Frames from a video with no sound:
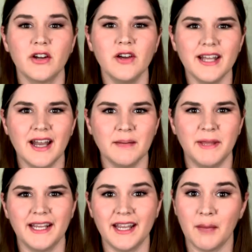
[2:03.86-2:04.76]
going to end up
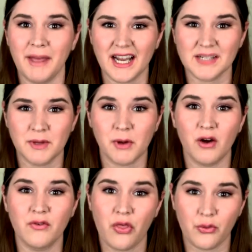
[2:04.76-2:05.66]
picking a maximum
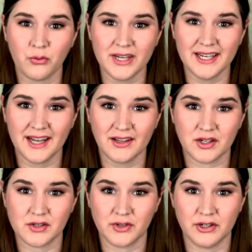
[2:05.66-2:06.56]
of 3
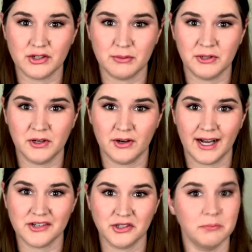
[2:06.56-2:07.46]
colors for your superhero
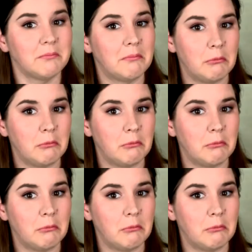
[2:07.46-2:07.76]
costume.